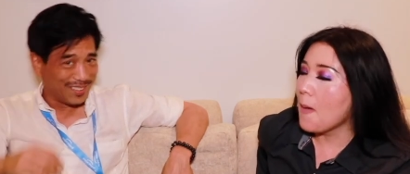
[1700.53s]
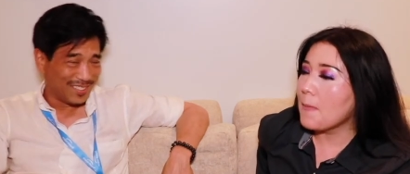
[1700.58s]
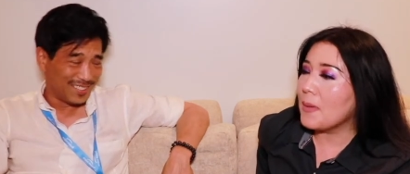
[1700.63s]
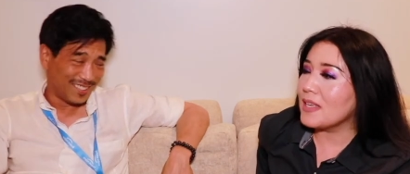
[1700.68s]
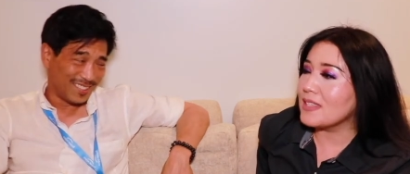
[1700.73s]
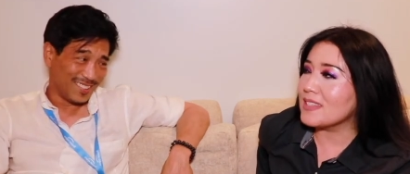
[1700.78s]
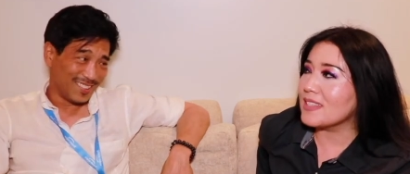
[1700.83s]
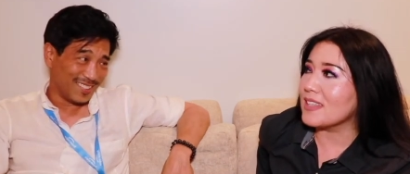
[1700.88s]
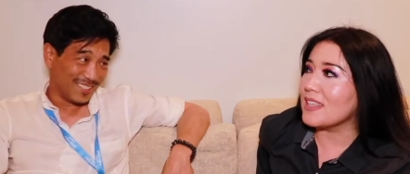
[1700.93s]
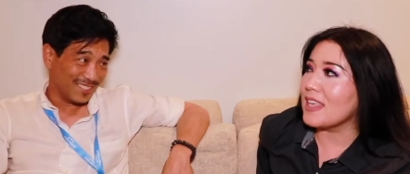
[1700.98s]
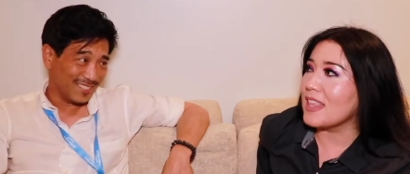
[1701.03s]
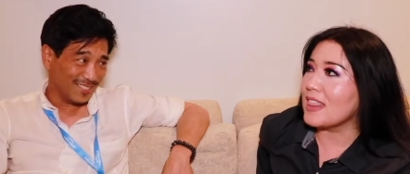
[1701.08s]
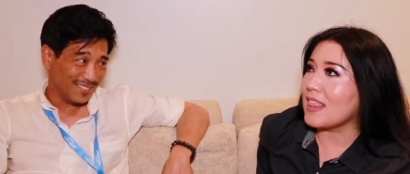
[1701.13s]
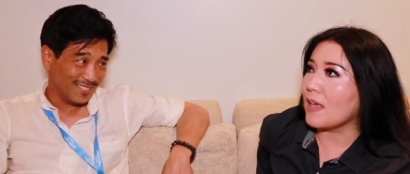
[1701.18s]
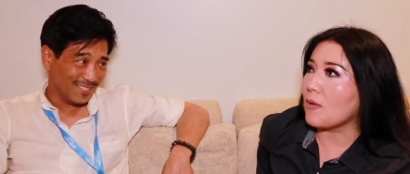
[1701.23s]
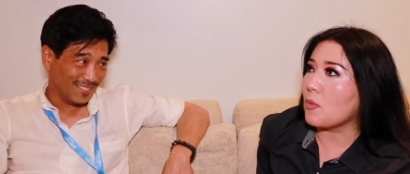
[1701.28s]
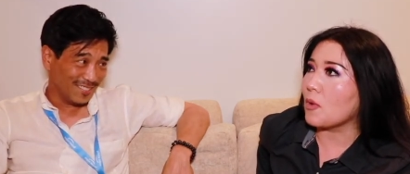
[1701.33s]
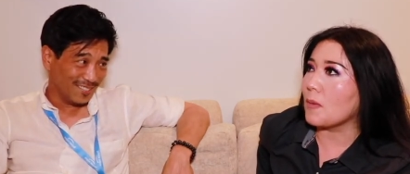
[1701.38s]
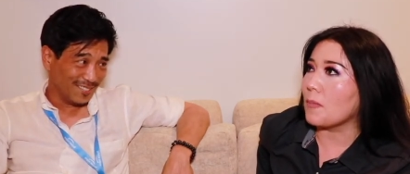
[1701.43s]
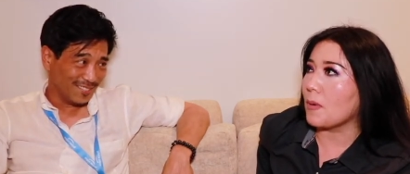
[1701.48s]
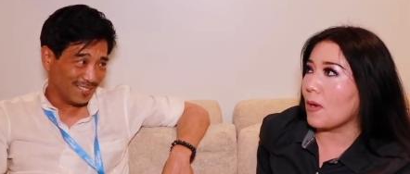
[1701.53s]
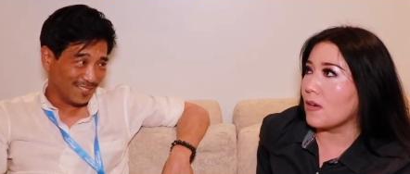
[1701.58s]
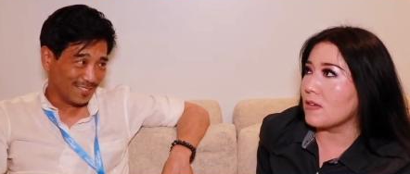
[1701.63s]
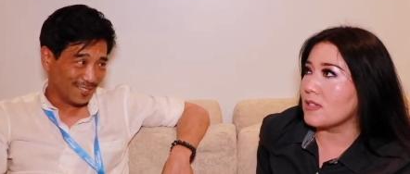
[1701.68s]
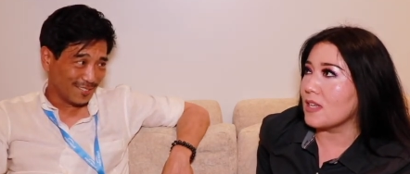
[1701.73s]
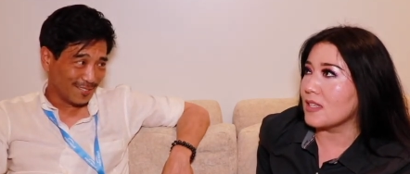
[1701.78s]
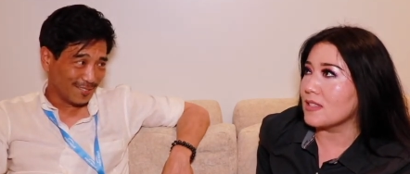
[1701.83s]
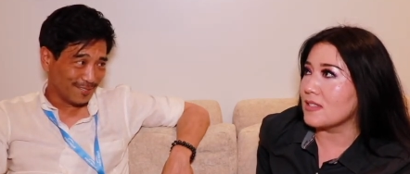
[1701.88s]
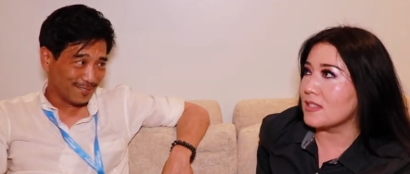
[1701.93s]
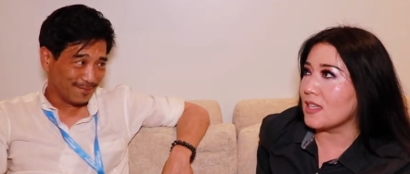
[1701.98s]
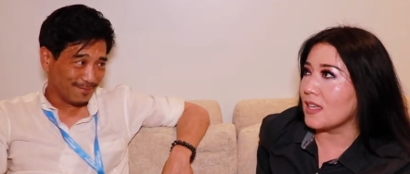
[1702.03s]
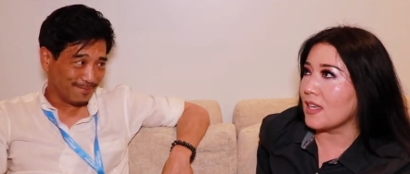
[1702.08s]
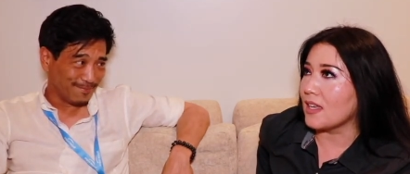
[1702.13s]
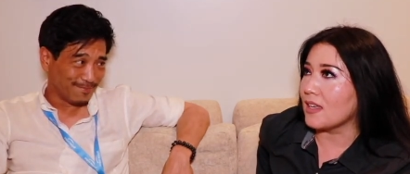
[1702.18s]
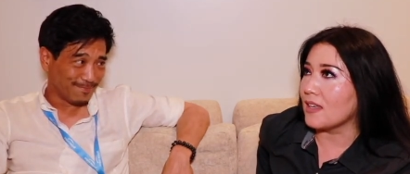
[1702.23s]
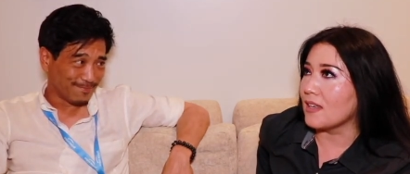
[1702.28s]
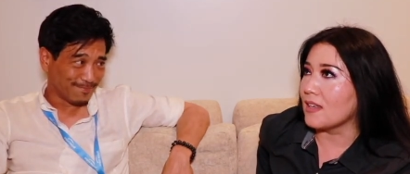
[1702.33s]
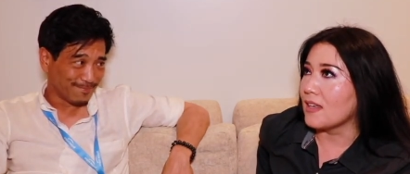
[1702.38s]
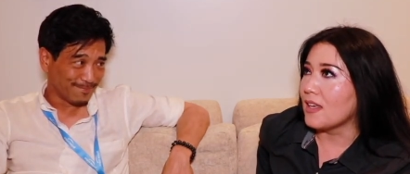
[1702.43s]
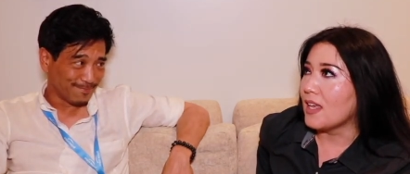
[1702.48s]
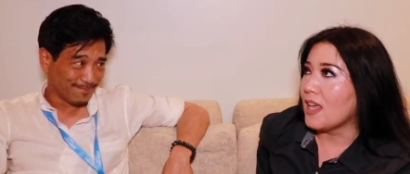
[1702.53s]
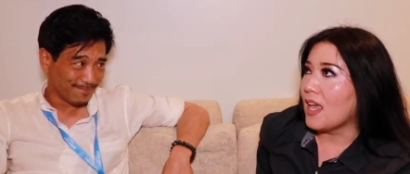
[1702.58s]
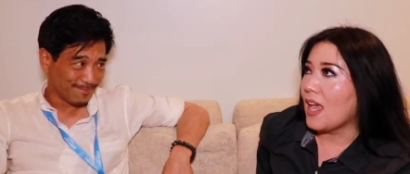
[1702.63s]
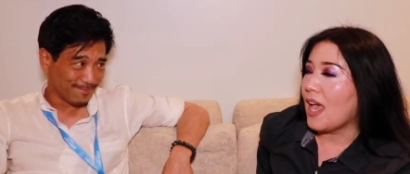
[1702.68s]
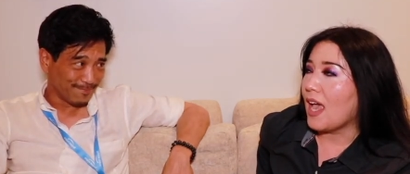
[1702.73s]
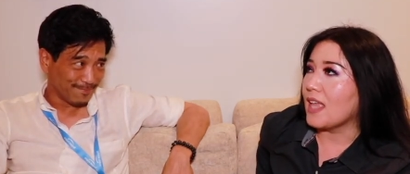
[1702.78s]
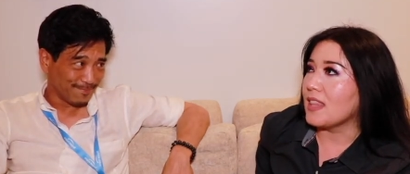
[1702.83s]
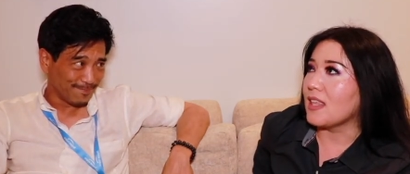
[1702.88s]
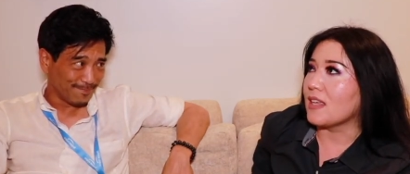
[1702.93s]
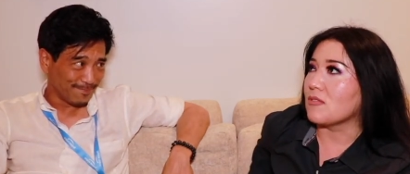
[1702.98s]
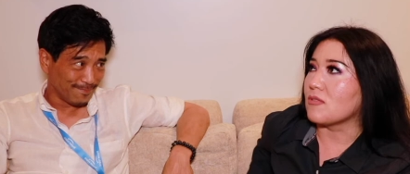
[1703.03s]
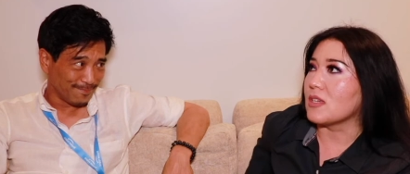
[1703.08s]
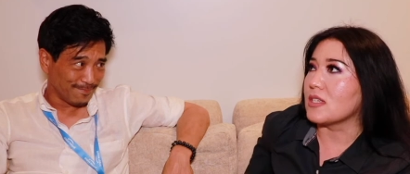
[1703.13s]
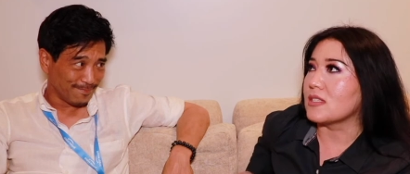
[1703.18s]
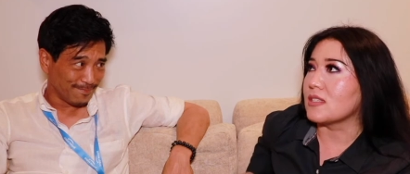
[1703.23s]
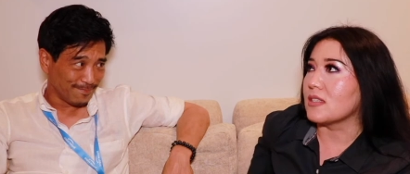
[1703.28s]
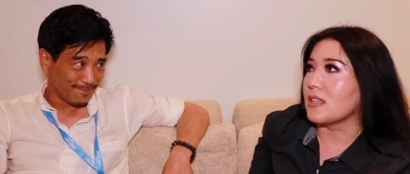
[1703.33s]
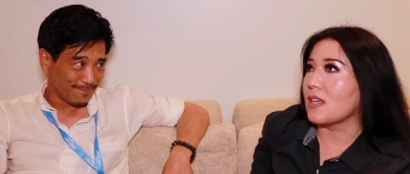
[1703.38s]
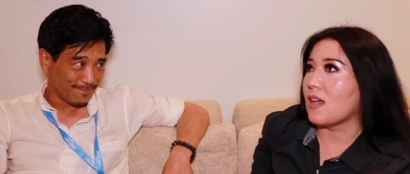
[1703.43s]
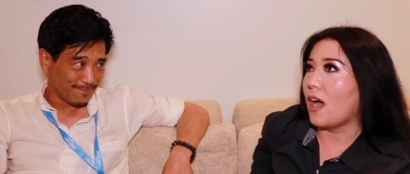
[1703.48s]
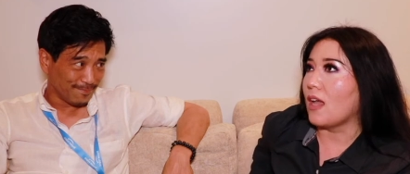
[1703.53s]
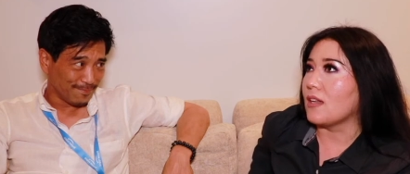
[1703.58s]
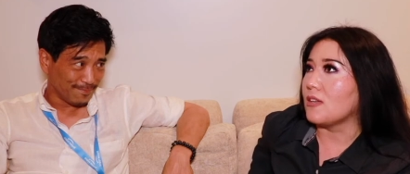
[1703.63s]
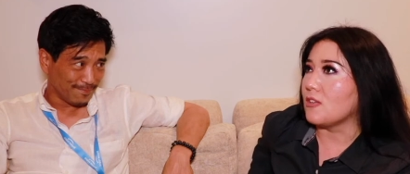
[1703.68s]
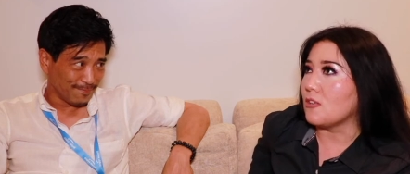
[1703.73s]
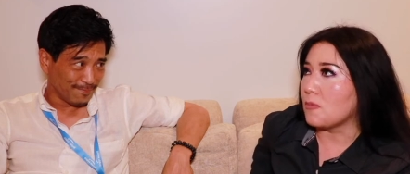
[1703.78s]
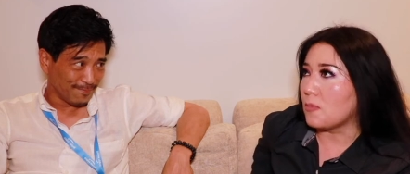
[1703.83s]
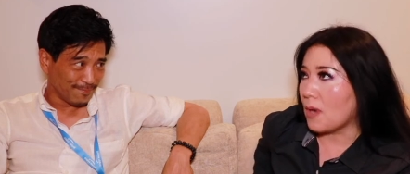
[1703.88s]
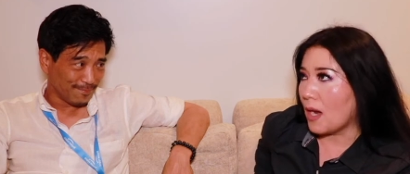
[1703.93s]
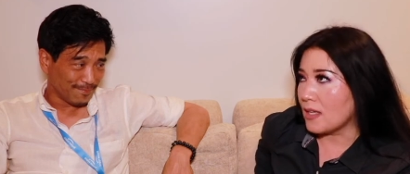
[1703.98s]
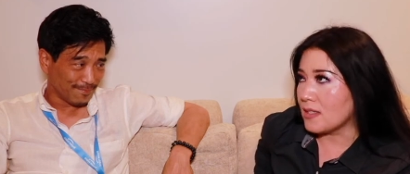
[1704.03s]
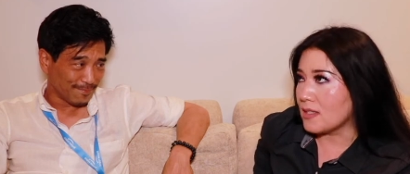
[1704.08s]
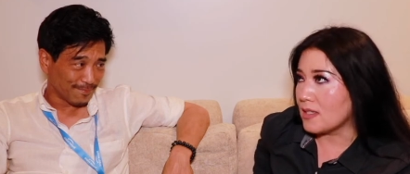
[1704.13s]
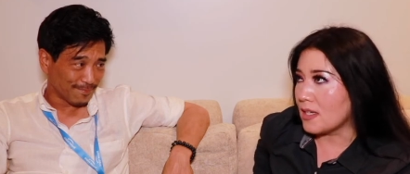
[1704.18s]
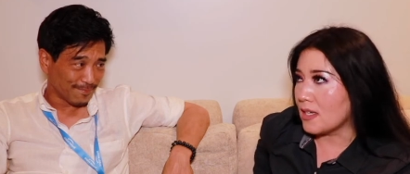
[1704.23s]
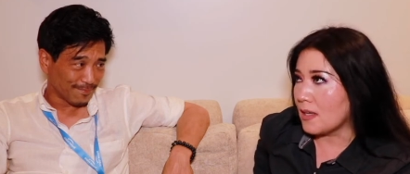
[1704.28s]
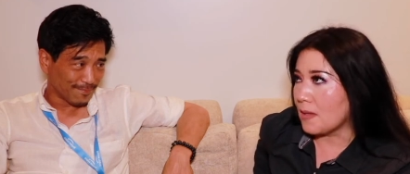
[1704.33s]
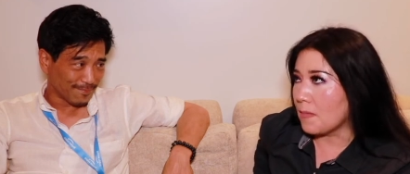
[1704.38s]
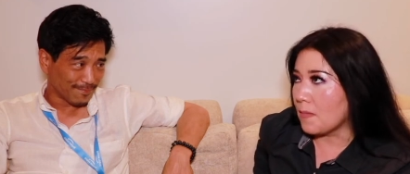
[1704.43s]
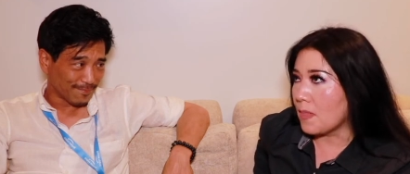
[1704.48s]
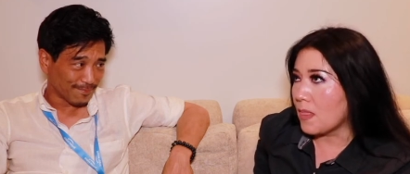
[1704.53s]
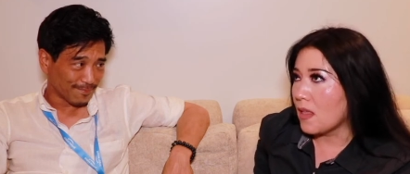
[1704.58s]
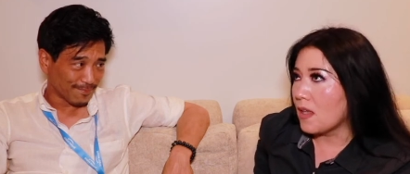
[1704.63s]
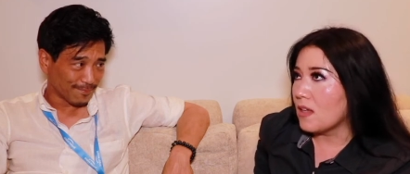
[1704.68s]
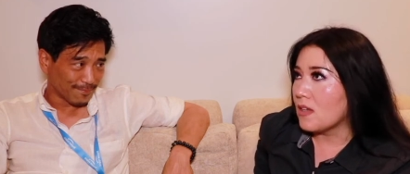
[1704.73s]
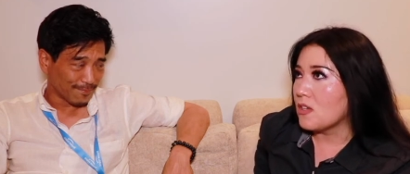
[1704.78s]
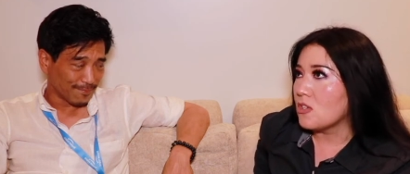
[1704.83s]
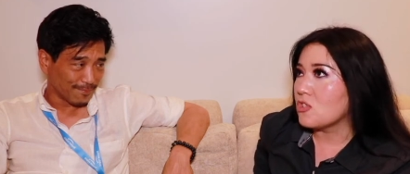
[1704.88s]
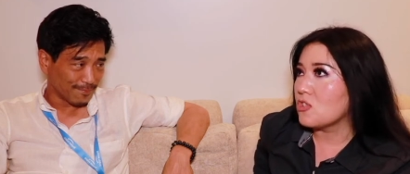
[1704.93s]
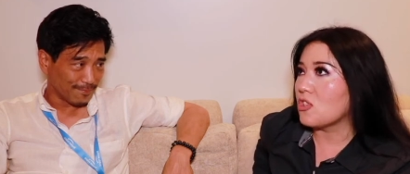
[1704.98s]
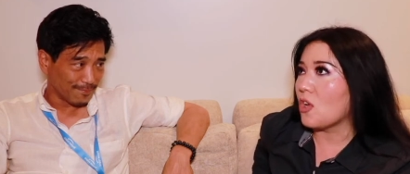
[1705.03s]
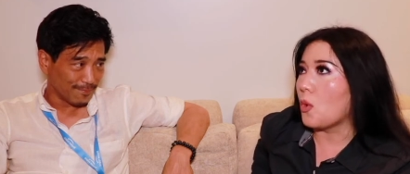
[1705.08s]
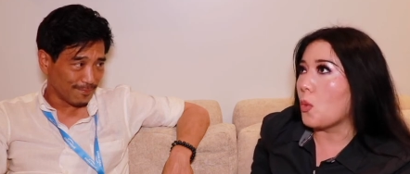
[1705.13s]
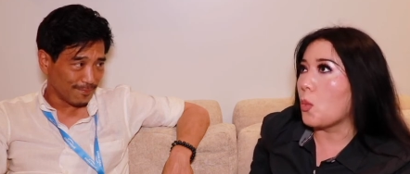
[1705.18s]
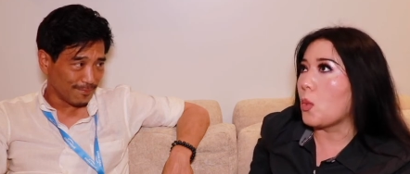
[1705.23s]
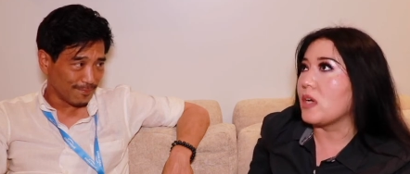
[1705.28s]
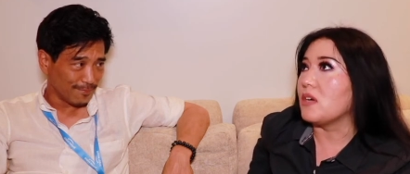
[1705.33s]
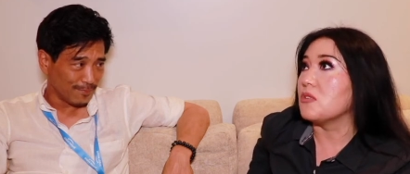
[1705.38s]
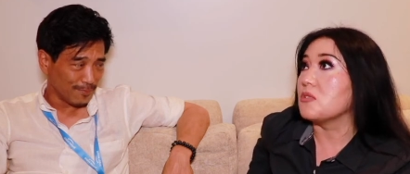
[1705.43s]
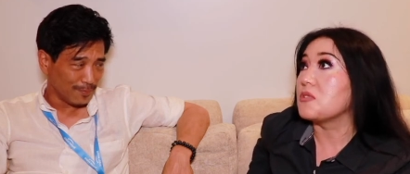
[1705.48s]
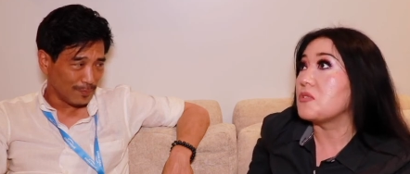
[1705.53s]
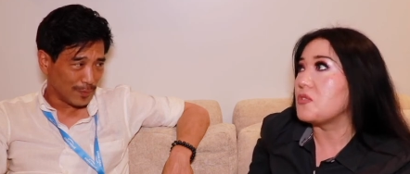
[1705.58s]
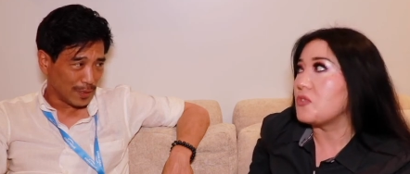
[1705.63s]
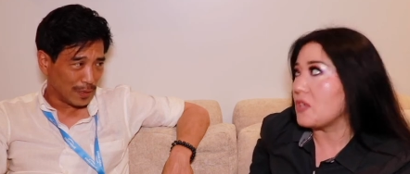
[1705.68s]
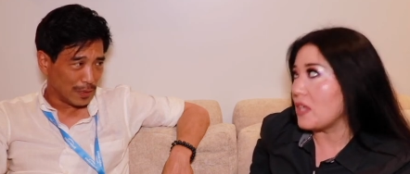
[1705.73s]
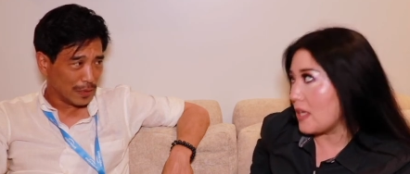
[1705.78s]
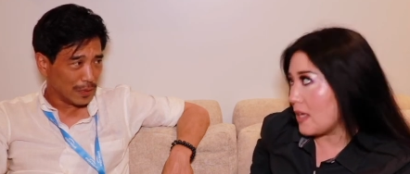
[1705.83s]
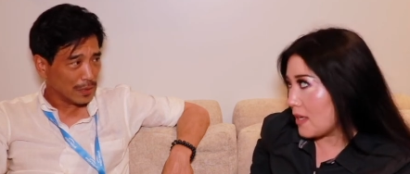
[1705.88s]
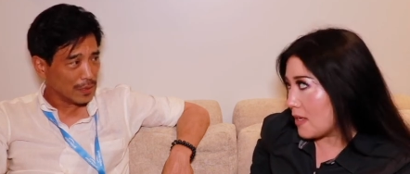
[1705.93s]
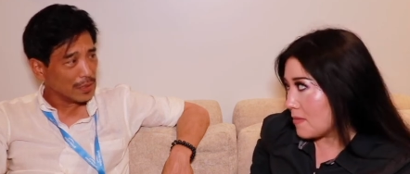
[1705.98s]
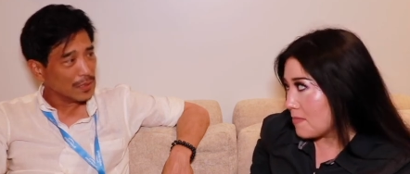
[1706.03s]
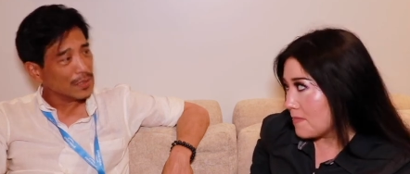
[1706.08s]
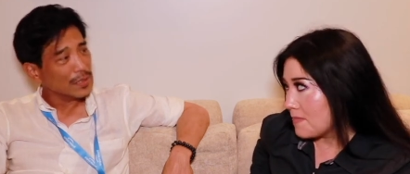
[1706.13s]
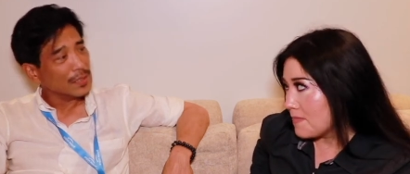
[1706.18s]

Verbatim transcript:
Speaker 1: Basically, they were protesting, and they recently got a new president. So we'll see.